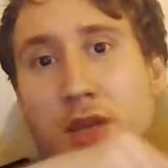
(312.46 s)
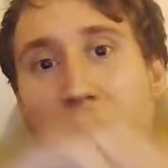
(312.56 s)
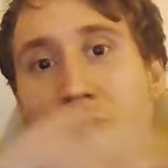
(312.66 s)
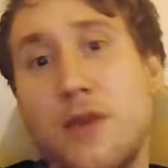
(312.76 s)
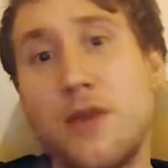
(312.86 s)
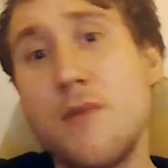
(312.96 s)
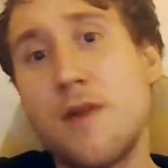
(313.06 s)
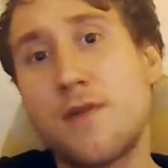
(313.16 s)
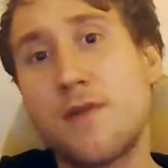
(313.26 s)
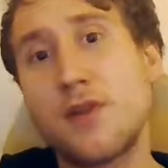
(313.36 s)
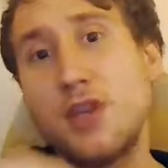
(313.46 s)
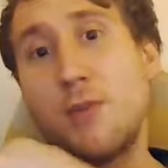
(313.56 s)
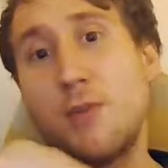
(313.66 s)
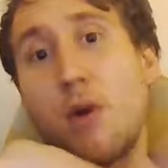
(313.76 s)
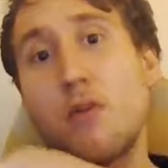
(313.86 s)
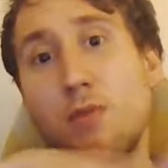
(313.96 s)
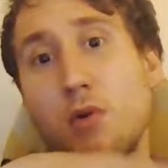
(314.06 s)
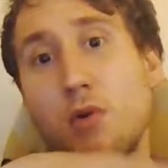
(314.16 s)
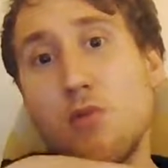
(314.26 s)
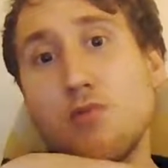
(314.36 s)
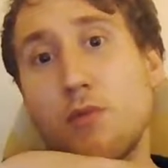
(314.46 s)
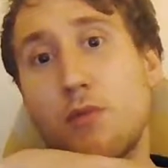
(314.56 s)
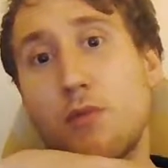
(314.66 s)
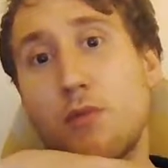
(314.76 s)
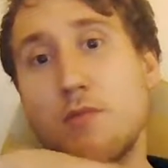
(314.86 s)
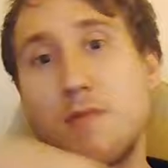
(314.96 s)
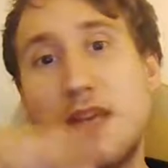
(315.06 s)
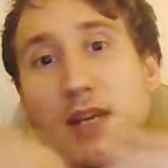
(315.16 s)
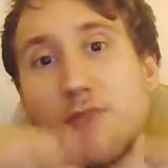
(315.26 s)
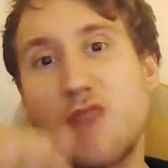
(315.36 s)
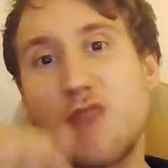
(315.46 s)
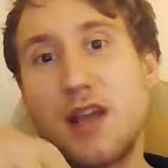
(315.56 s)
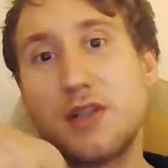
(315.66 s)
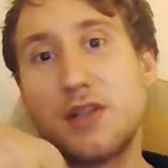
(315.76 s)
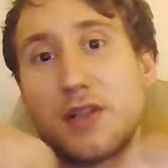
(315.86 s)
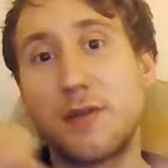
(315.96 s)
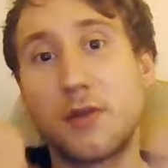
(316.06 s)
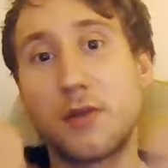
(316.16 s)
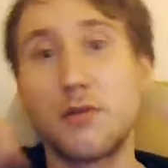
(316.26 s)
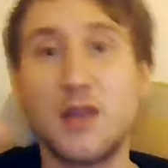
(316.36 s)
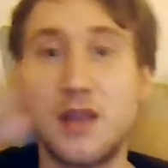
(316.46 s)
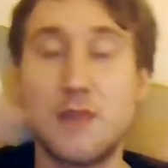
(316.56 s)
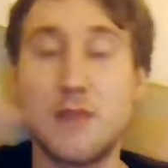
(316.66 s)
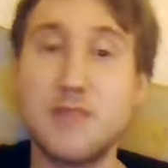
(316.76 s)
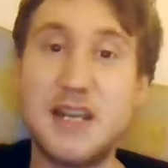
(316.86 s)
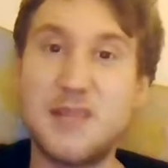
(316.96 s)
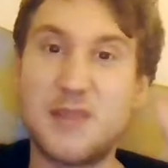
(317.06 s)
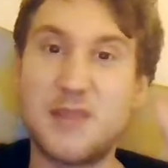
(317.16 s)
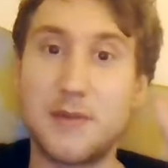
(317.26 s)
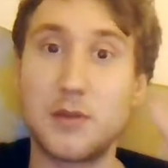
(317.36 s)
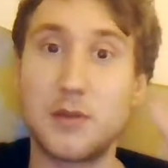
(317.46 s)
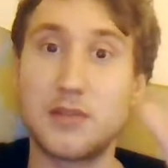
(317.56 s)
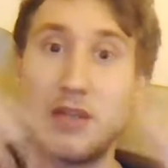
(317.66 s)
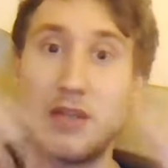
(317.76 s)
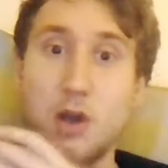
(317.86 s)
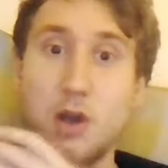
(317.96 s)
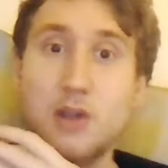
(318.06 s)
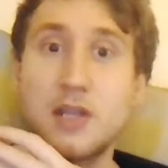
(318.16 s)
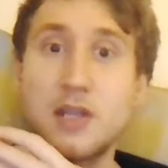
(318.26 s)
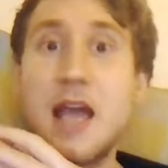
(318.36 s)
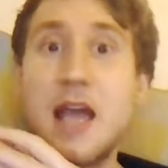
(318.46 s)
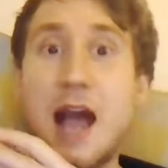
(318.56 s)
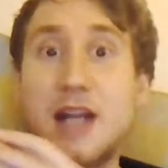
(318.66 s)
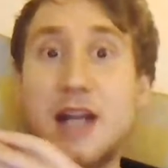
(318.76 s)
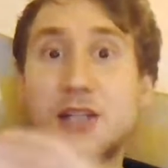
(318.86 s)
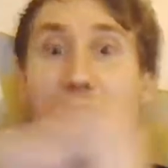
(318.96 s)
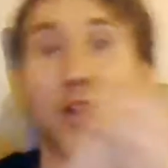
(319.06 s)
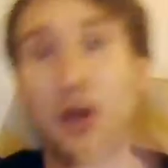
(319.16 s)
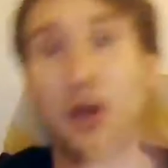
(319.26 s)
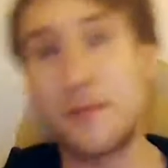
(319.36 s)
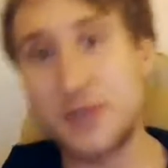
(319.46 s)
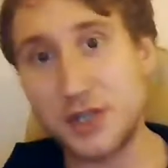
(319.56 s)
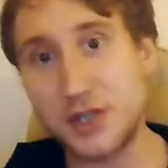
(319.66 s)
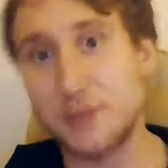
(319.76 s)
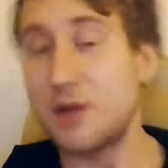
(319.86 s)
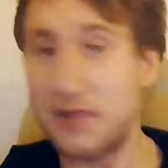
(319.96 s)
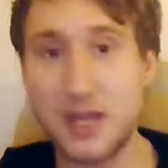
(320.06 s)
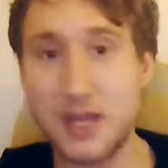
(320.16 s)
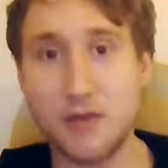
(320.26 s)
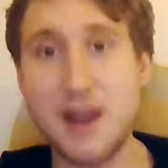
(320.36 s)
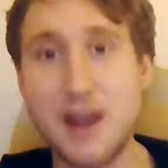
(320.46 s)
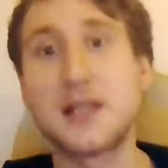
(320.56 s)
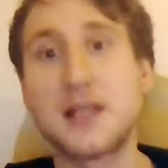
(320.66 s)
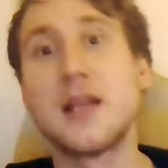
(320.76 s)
If you might find that you pot the ball from a medium difficulty shot and you're not in position, okay, great.